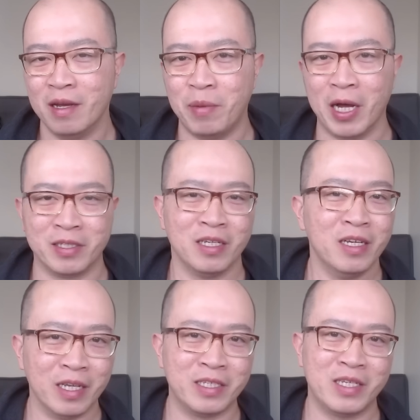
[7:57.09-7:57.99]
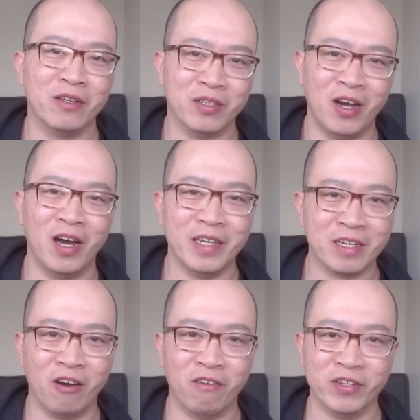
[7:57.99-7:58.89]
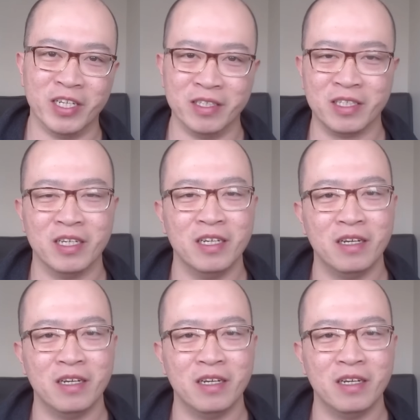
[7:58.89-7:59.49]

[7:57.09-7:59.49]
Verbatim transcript: but they sound highly confident.